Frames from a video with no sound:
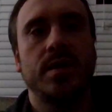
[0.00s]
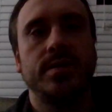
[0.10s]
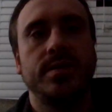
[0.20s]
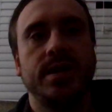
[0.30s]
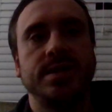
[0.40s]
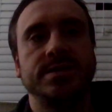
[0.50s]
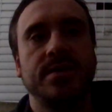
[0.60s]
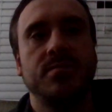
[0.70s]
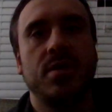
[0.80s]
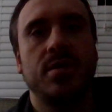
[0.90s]
deities like
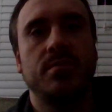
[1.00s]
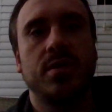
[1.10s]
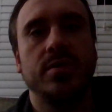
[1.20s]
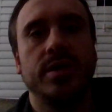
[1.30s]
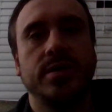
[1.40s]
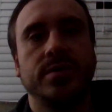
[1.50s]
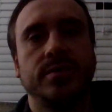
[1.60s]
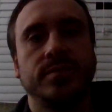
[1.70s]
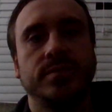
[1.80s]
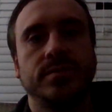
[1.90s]
Marduk
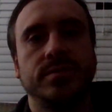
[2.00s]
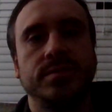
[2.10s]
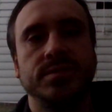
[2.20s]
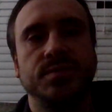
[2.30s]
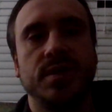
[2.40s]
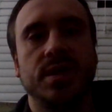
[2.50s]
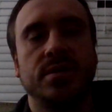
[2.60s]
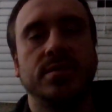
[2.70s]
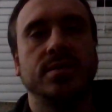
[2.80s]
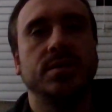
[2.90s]
as
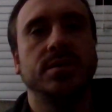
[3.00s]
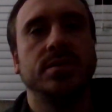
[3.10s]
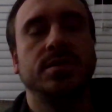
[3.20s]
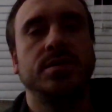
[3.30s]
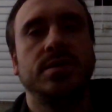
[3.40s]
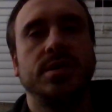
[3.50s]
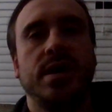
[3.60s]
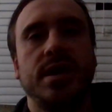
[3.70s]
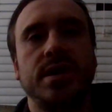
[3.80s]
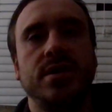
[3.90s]
well.
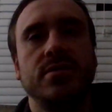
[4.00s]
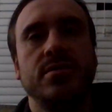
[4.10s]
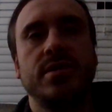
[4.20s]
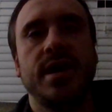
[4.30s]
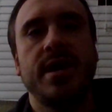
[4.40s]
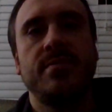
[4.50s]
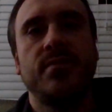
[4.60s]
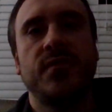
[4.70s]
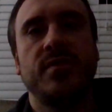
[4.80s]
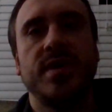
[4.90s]
A year name
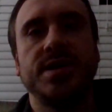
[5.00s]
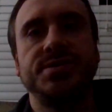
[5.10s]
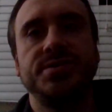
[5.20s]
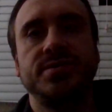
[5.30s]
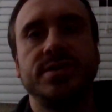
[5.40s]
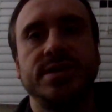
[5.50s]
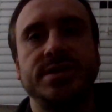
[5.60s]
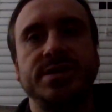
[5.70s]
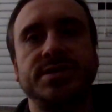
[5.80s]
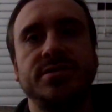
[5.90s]
from Eshnuna
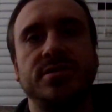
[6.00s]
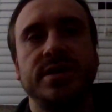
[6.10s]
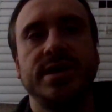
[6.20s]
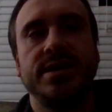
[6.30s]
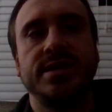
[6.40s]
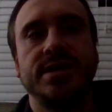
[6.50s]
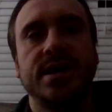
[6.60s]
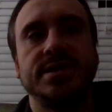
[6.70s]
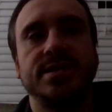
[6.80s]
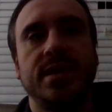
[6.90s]
additionally
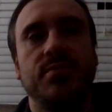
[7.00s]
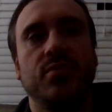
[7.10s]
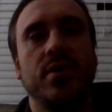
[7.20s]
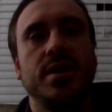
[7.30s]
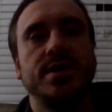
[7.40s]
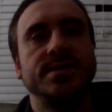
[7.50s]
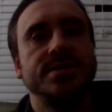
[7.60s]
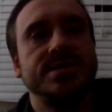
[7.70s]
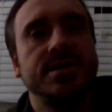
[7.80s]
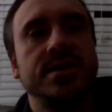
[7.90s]
indicates a
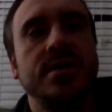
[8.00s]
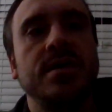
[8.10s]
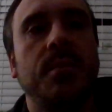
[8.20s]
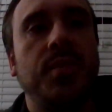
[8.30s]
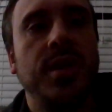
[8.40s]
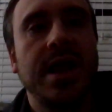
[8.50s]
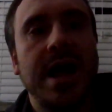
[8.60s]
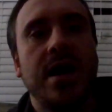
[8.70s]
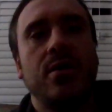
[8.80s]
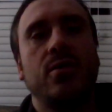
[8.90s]
bronze
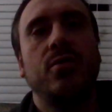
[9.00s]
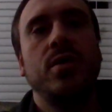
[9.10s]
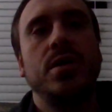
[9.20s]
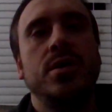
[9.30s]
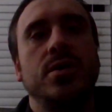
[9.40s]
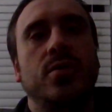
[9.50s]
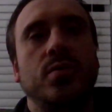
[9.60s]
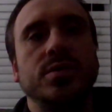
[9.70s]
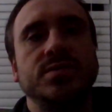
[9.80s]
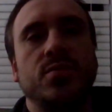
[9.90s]
plow
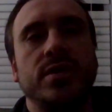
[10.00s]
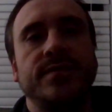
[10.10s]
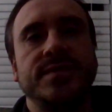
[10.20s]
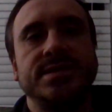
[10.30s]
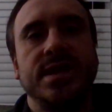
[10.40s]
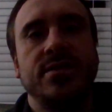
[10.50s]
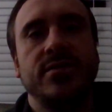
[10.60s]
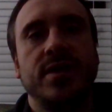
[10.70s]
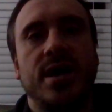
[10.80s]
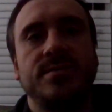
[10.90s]
was one of the
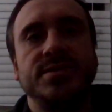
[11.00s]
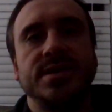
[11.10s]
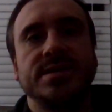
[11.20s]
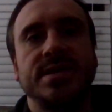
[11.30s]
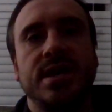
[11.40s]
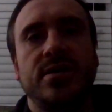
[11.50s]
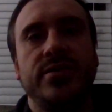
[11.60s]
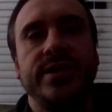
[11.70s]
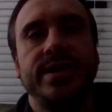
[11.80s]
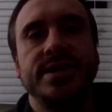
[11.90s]
sacred objects
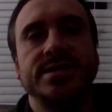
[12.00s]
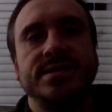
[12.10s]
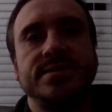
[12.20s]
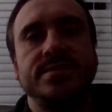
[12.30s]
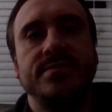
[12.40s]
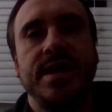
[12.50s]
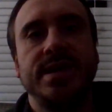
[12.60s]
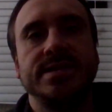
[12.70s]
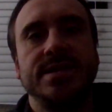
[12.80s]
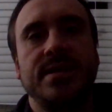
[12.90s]
held in his
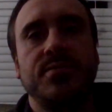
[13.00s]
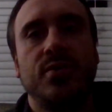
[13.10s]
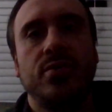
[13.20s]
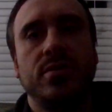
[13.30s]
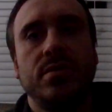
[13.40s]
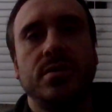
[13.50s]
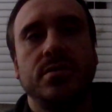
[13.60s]
main temple.